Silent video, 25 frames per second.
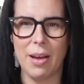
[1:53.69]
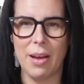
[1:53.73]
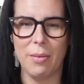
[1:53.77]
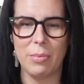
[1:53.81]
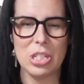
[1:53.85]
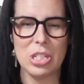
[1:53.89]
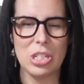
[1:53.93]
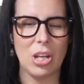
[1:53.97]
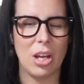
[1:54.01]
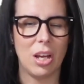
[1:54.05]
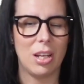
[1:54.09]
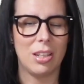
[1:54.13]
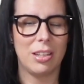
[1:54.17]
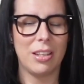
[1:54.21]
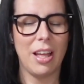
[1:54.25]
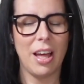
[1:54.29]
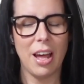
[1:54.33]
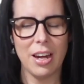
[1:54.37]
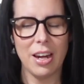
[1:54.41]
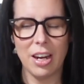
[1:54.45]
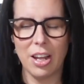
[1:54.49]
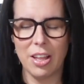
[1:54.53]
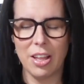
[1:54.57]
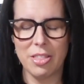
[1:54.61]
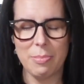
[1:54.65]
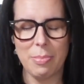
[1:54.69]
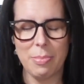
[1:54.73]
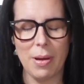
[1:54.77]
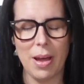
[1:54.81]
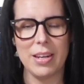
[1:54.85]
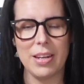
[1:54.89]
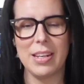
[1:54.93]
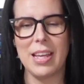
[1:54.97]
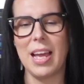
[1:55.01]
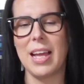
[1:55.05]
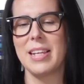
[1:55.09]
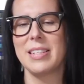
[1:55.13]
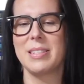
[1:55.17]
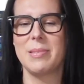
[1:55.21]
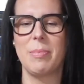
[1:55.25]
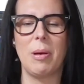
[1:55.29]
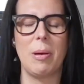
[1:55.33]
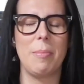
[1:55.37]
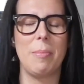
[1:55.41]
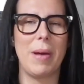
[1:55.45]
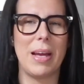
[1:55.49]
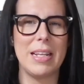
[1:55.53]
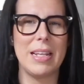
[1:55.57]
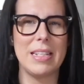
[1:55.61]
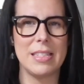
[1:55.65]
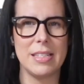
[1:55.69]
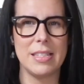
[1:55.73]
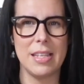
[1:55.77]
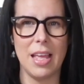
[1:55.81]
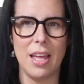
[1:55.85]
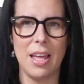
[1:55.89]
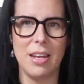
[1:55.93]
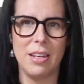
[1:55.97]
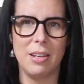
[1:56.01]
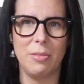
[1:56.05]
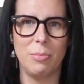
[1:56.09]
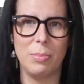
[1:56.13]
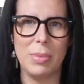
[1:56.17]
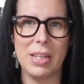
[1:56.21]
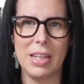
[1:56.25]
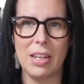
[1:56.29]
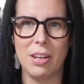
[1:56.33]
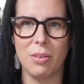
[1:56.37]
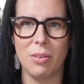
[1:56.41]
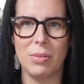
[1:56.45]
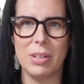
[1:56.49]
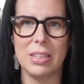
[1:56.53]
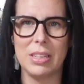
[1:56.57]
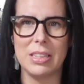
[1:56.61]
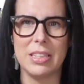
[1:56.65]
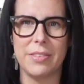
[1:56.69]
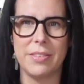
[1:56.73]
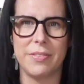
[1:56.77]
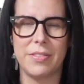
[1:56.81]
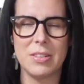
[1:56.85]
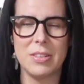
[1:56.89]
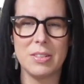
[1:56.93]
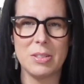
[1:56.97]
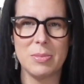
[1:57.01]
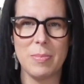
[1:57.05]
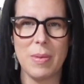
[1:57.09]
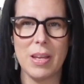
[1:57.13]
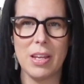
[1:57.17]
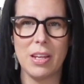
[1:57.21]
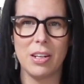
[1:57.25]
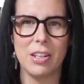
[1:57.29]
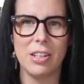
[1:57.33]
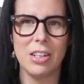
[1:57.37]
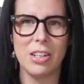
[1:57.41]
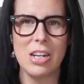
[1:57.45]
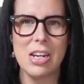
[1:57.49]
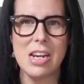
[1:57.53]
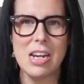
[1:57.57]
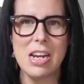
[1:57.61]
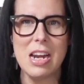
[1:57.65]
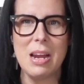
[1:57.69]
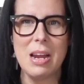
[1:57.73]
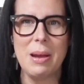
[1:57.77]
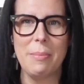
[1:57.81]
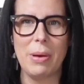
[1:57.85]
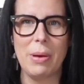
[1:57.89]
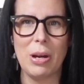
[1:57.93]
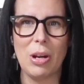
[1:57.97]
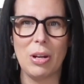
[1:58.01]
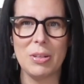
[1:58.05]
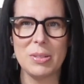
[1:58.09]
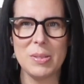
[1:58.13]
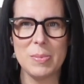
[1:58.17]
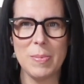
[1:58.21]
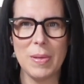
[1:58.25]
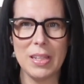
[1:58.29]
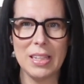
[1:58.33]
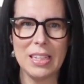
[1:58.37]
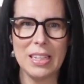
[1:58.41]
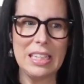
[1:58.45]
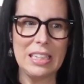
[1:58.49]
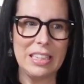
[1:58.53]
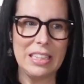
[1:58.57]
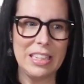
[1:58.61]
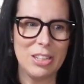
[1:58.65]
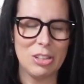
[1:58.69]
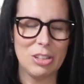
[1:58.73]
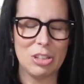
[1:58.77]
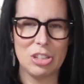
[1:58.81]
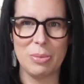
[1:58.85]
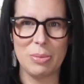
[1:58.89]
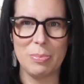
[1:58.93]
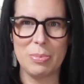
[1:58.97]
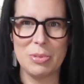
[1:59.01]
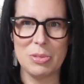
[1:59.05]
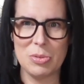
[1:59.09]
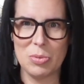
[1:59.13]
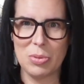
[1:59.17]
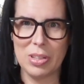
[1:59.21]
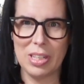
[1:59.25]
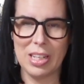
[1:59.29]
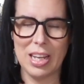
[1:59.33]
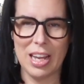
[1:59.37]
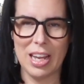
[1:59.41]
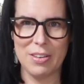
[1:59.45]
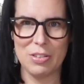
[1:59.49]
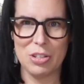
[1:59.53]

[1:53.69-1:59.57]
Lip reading: We talk a lot on the podcast about mindset and it being a real difference maker, but ultimately leadership is really kind of